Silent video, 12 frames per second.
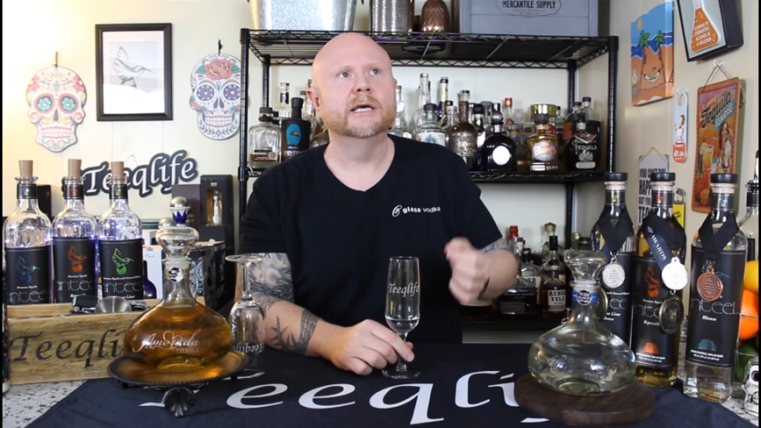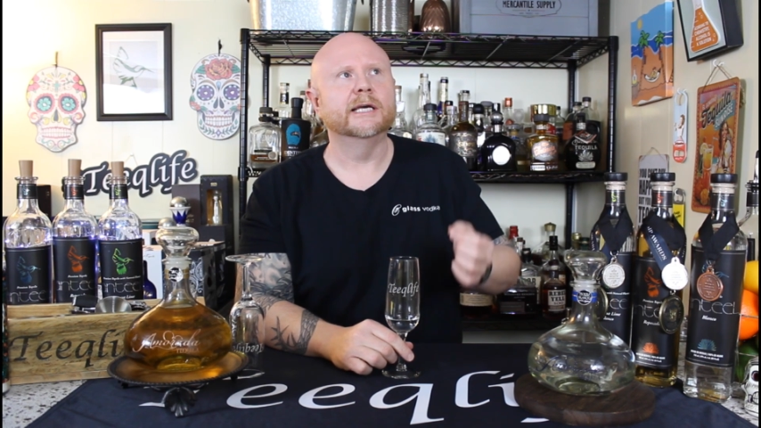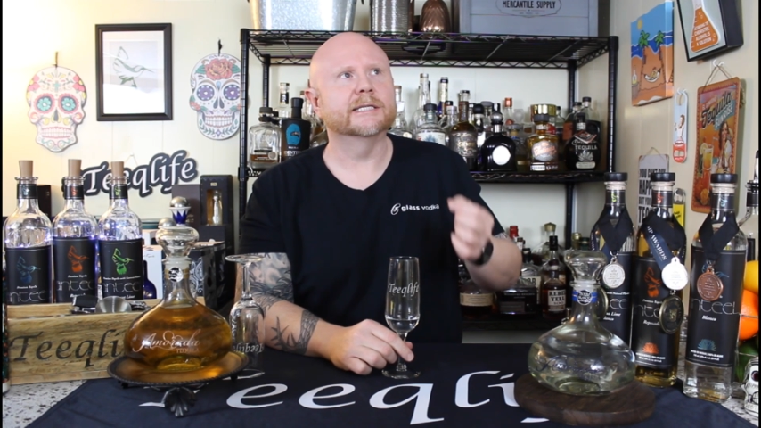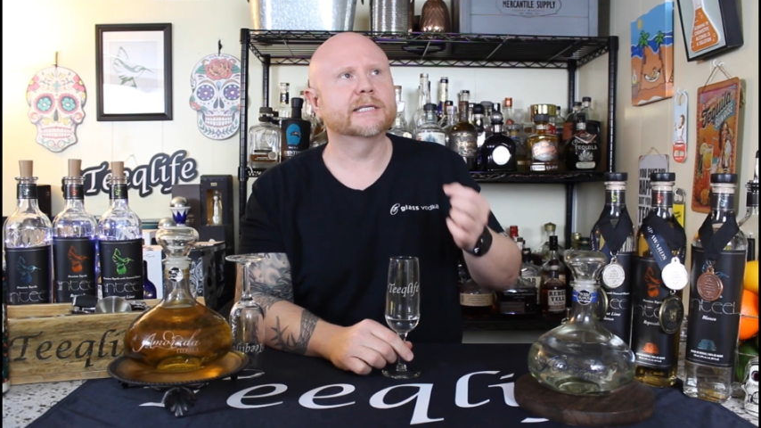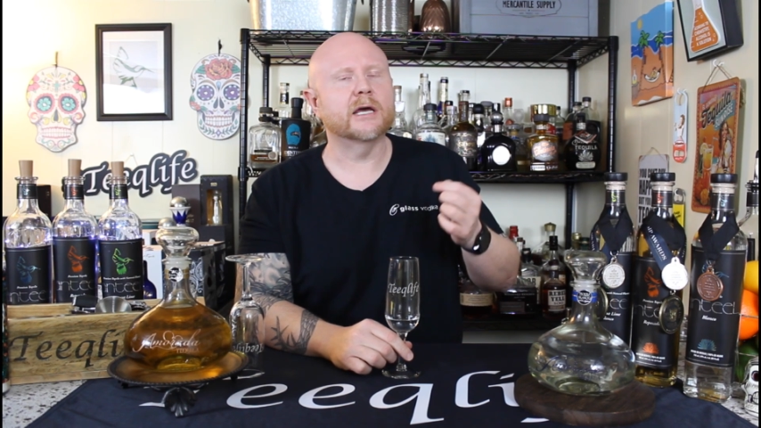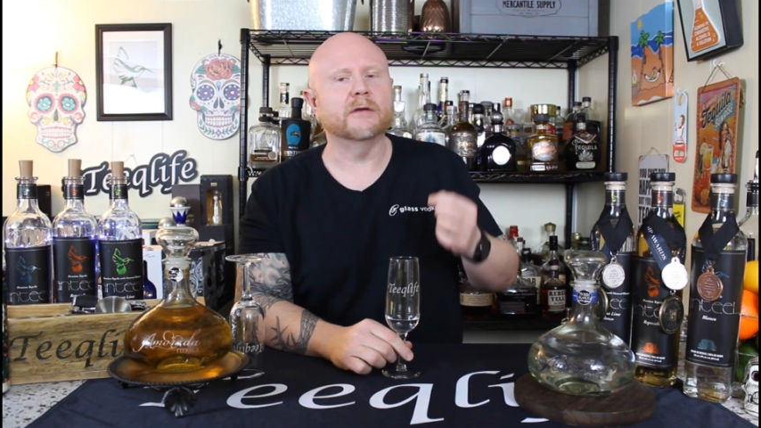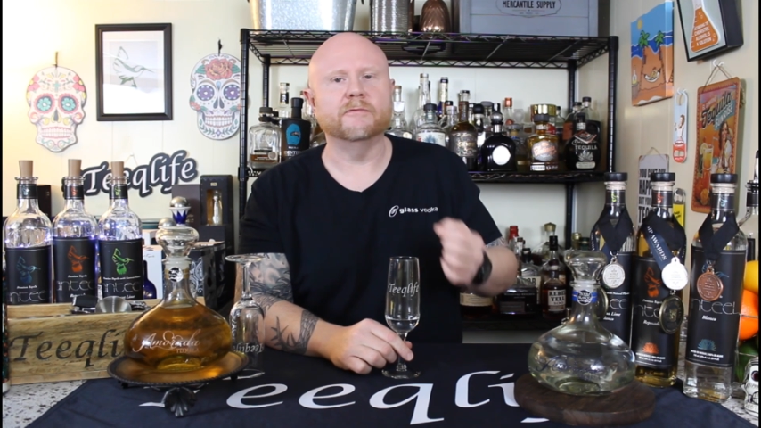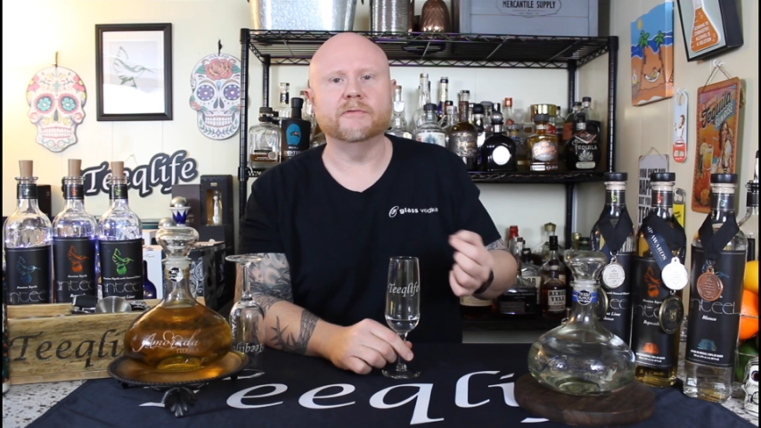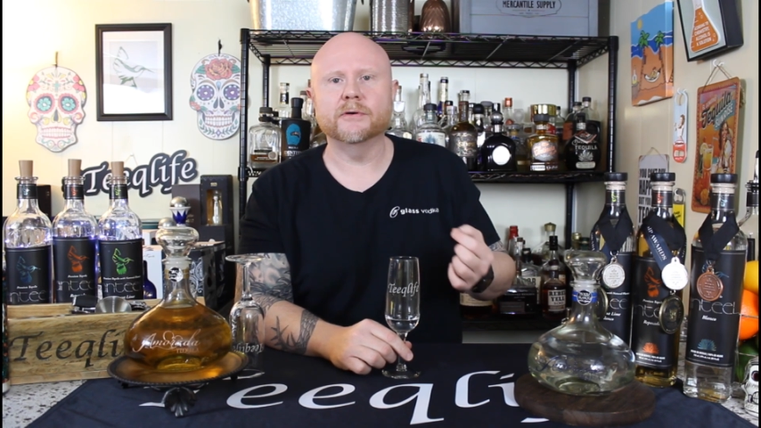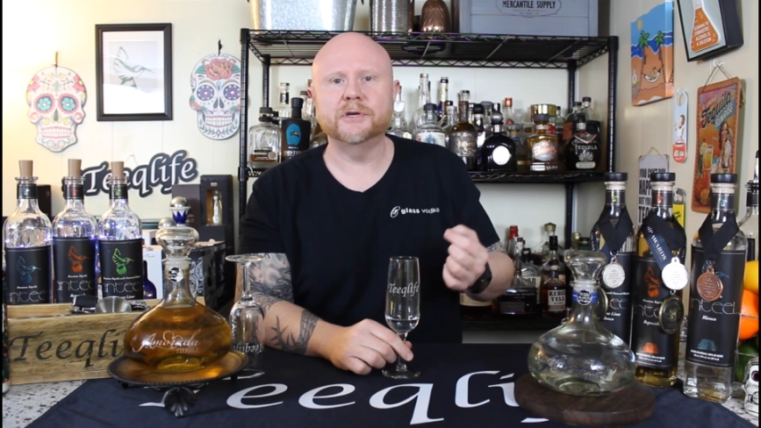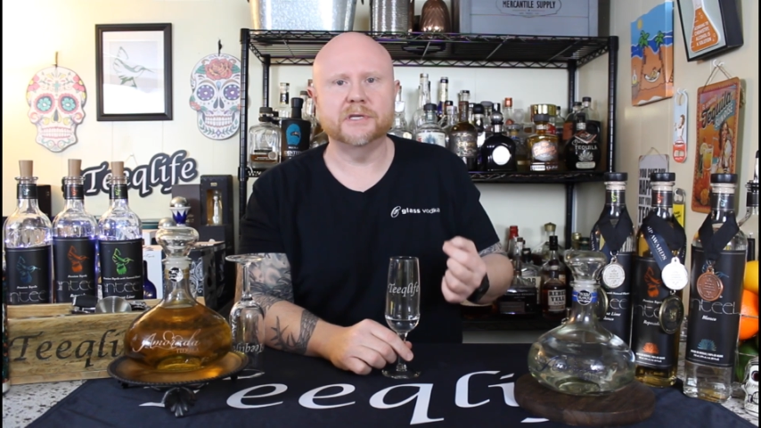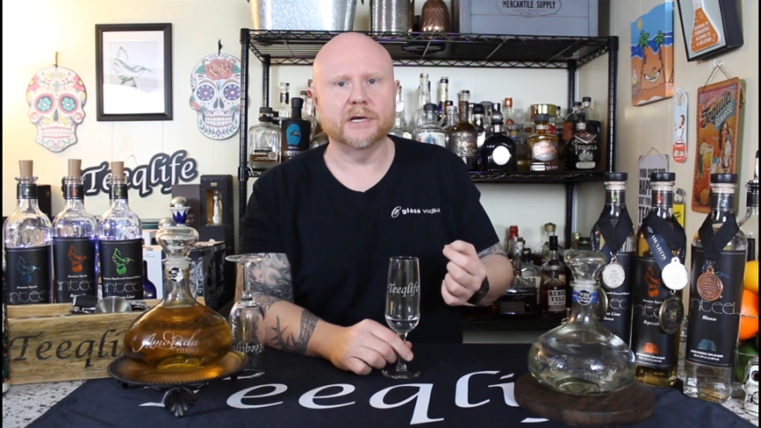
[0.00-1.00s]
It's got a
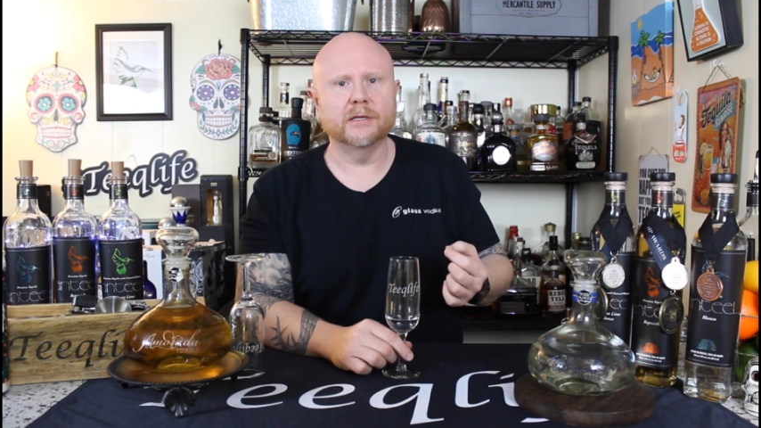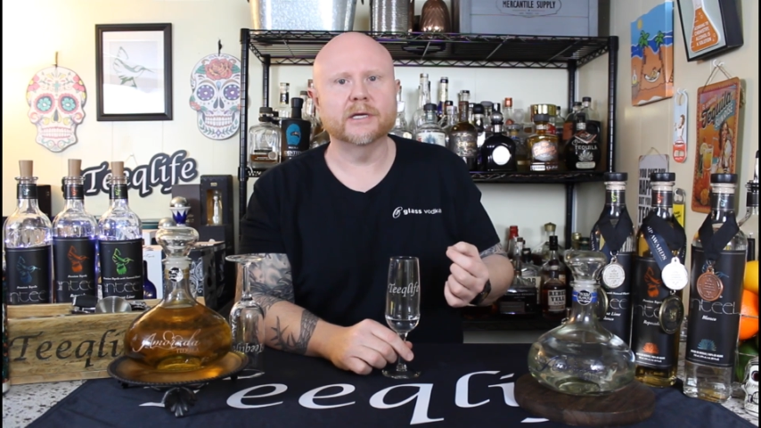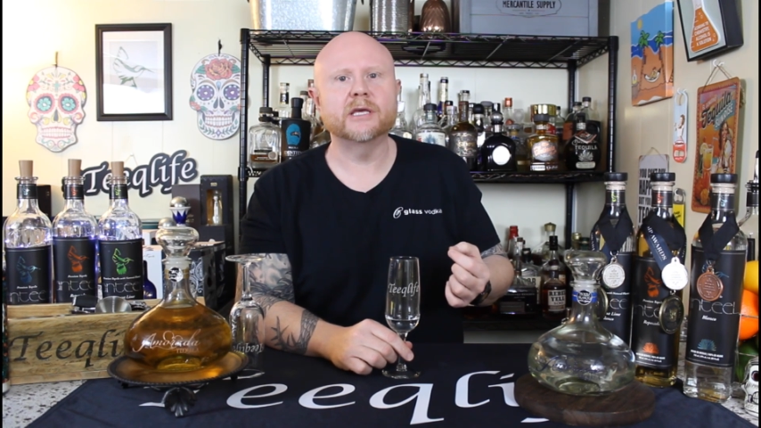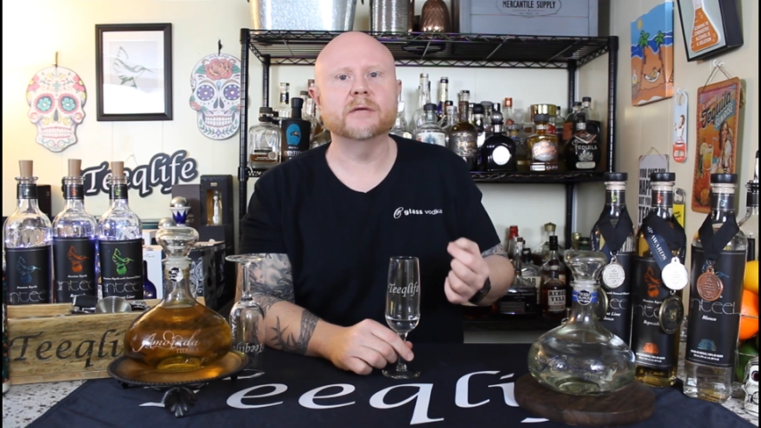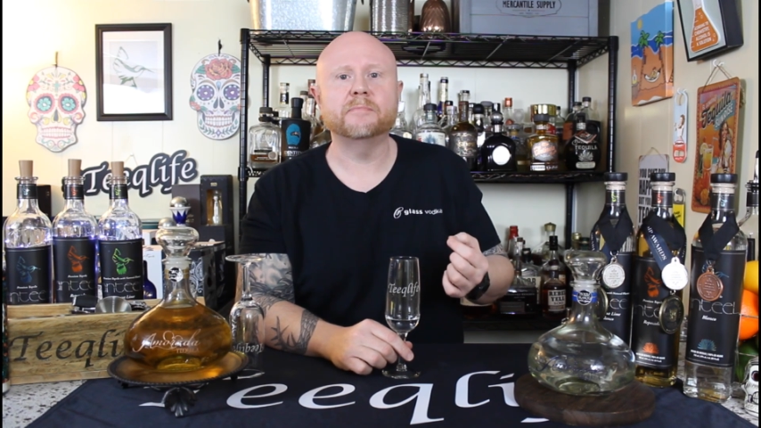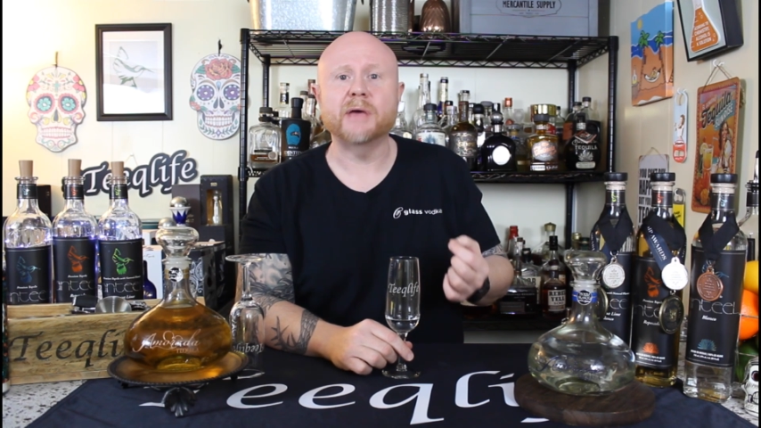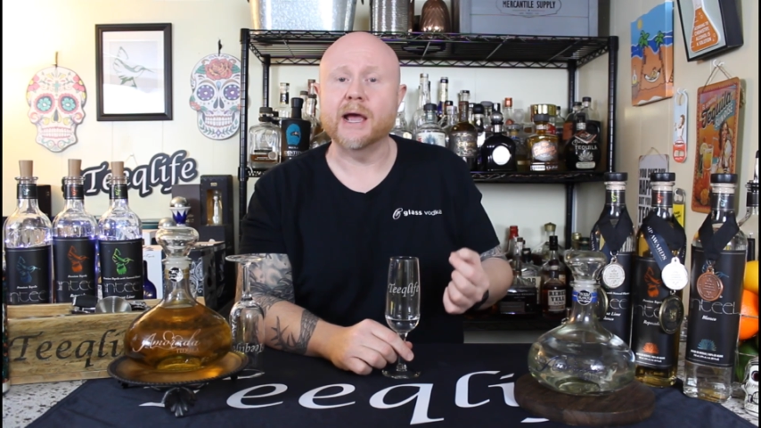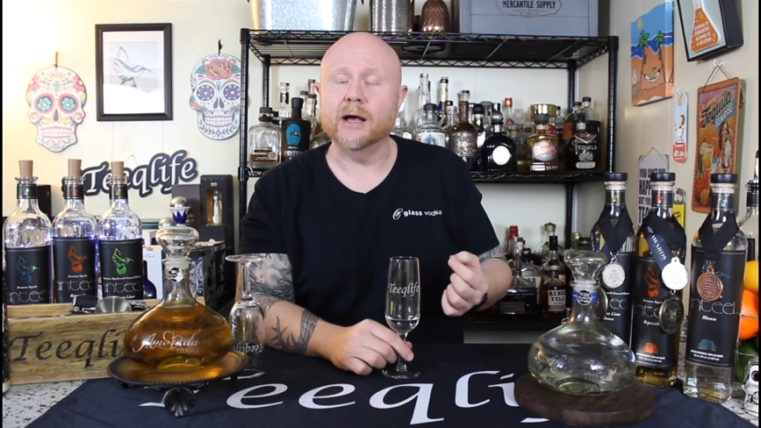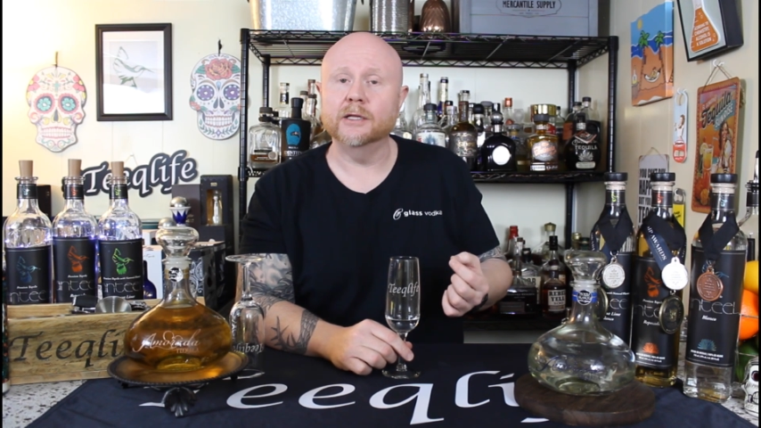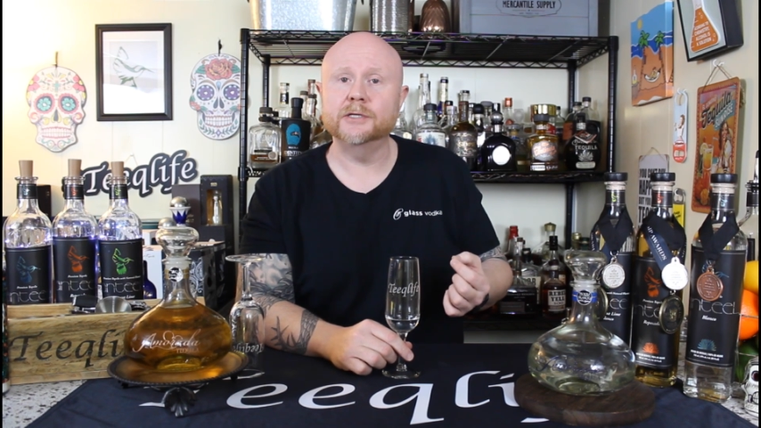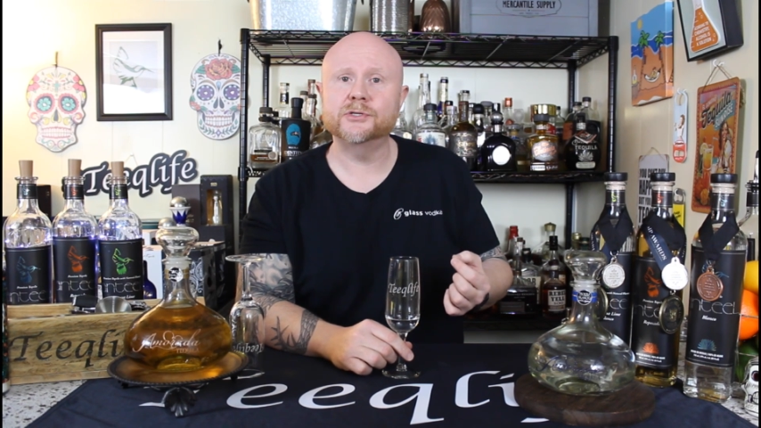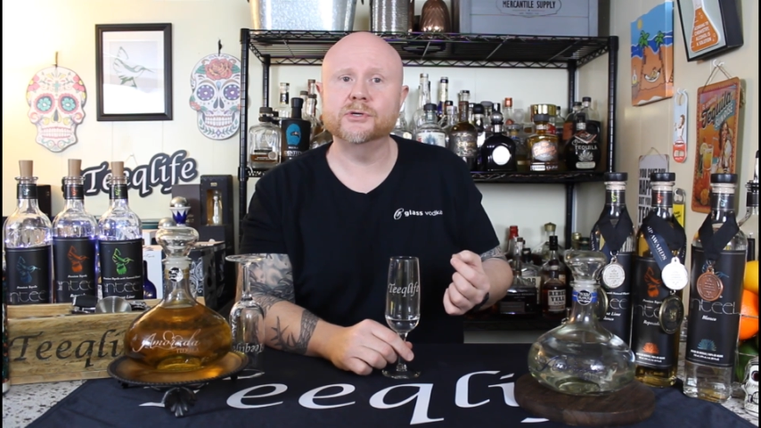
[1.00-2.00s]
very delicate
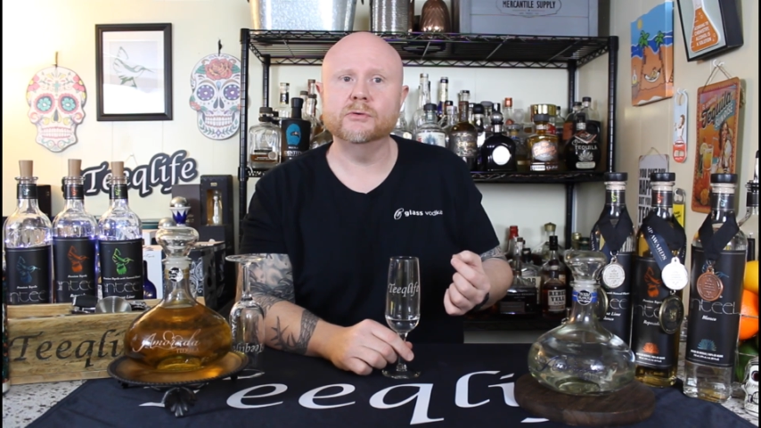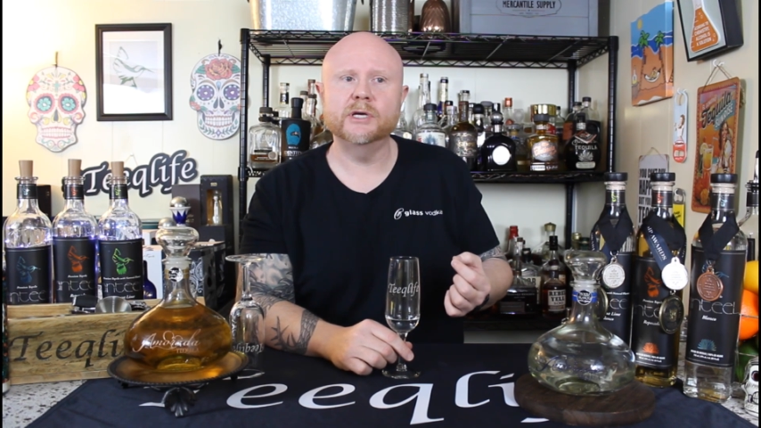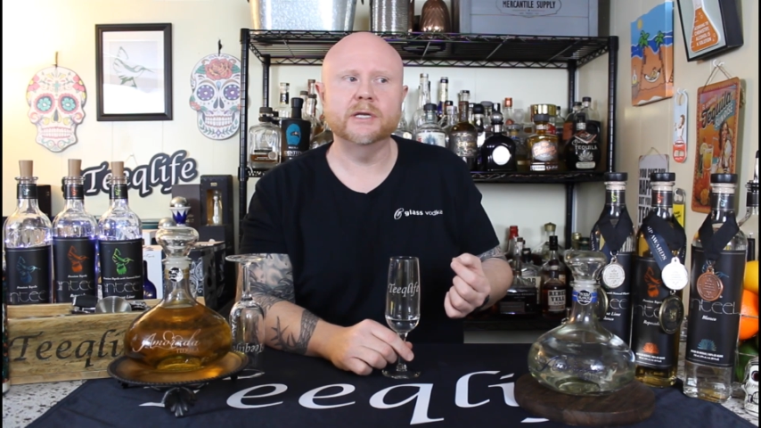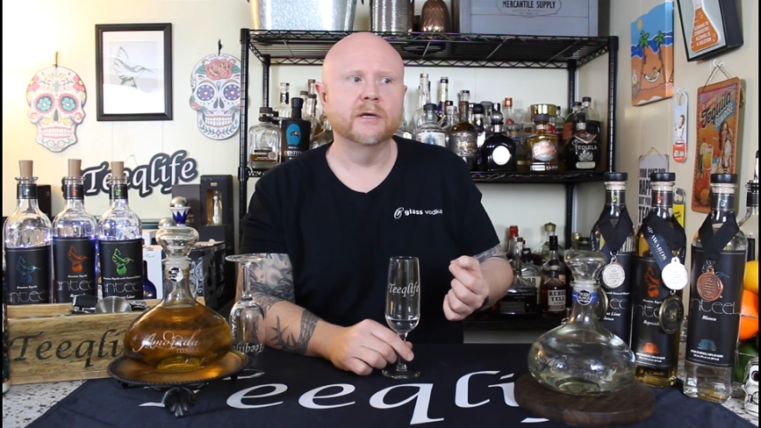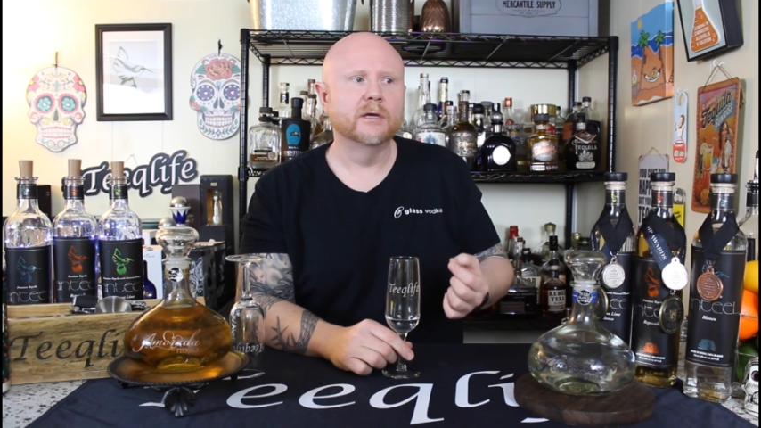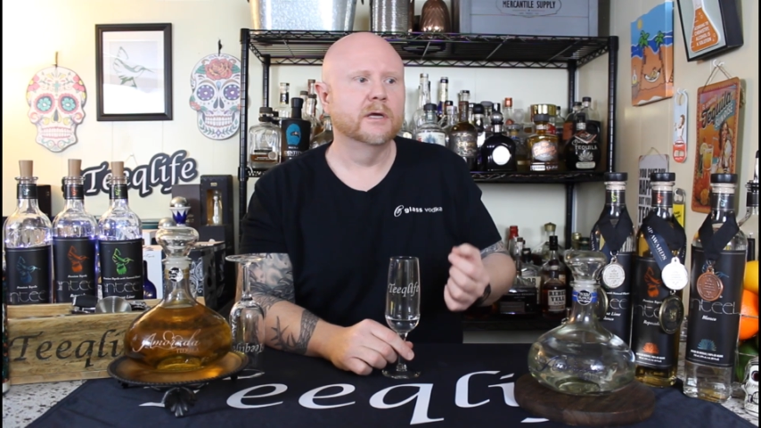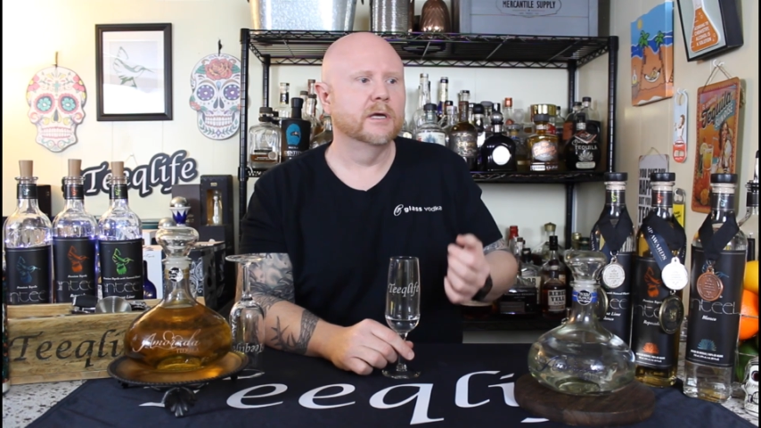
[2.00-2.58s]
palate to it.